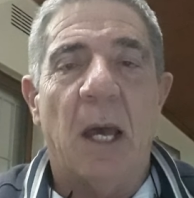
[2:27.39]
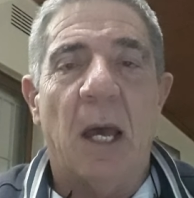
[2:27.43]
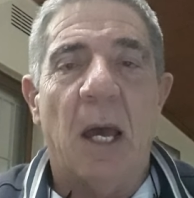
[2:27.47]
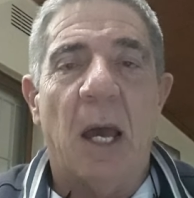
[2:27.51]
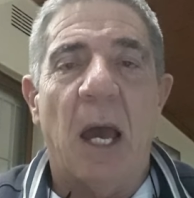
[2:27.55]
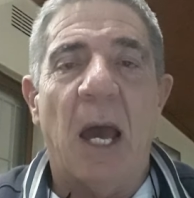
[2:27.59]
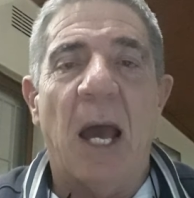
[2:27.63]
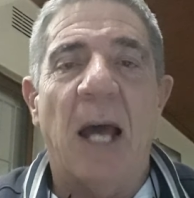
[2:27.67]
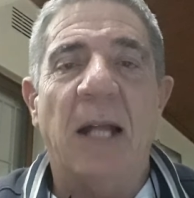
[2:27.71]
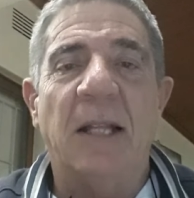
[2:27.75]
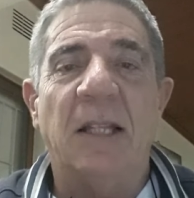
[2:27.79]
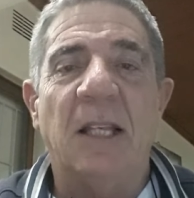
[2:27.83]

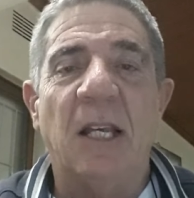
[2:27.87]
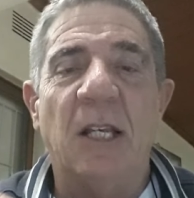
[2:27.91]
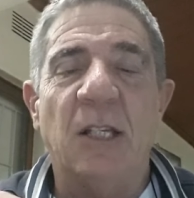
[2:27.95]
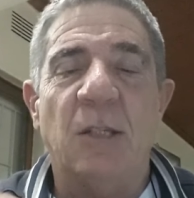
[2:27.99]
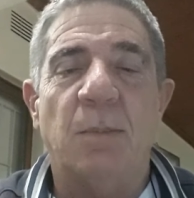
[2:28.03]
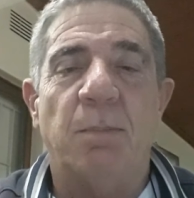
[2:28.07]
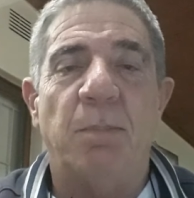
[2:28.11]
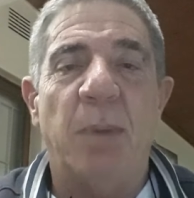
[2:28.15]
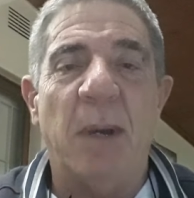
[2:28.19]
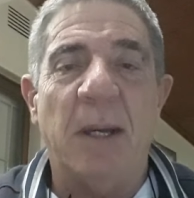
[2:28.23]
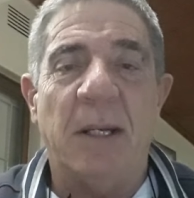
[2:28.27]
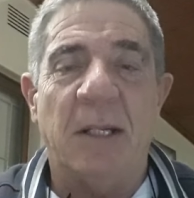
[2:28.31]
and there's
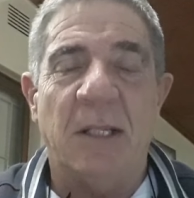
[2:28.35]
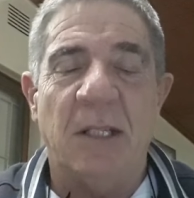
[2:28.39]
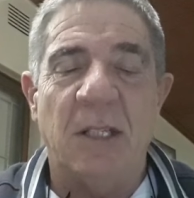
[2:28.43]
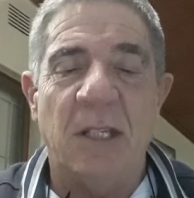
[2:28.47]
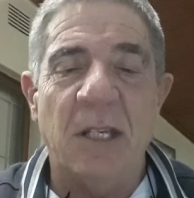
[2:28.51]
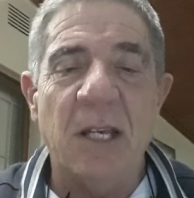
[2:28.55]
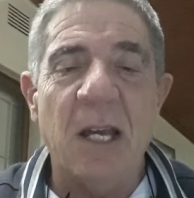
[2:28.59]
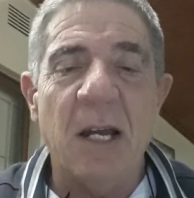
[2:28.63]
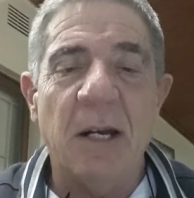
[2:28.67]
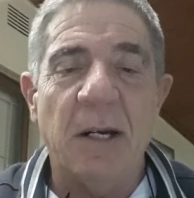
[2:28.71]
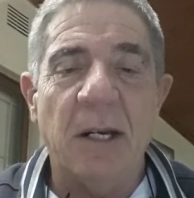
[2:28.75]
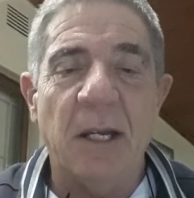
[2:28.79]

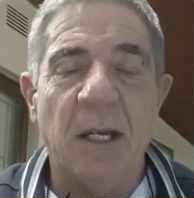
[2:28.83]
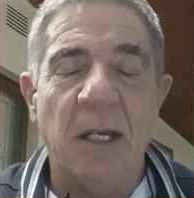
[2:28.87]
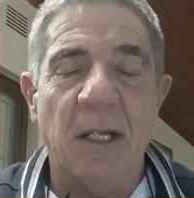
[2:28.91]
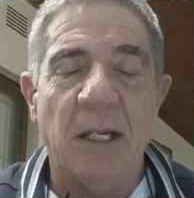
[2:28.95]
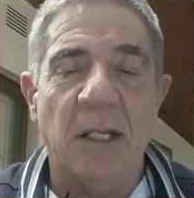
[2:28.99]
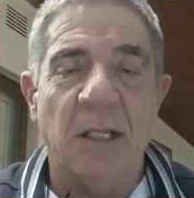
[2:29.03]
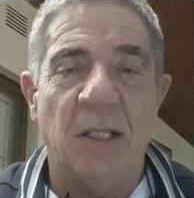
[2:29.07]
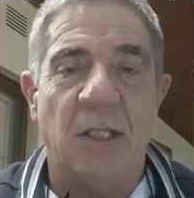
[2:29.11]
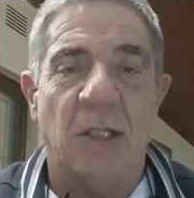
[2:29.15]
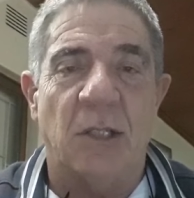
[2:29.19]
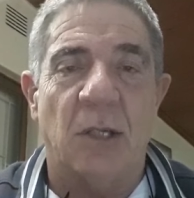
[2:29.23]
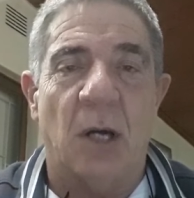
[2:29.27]
bacteria
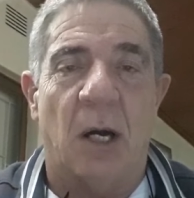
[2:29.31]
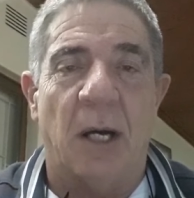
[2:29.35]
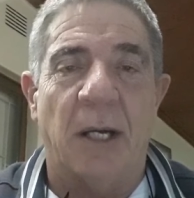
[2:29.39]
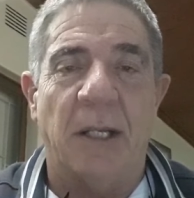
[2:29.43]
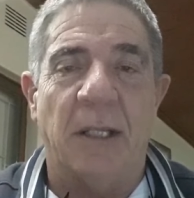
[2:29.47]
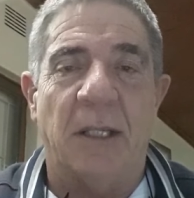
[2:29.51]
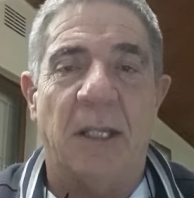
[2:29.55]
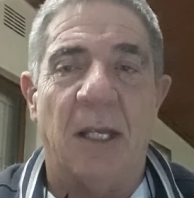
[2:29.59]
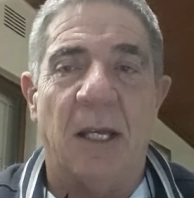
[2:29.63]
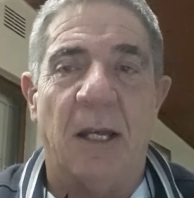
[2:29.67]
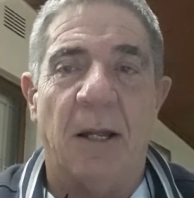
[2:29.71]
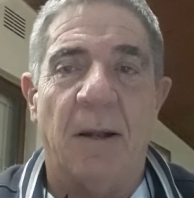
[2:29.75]
inside
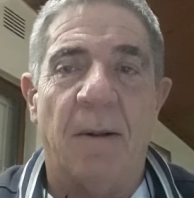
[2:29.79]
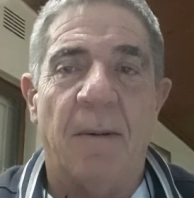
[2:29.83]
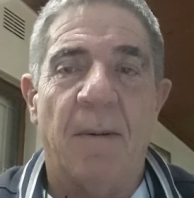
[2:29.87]
there,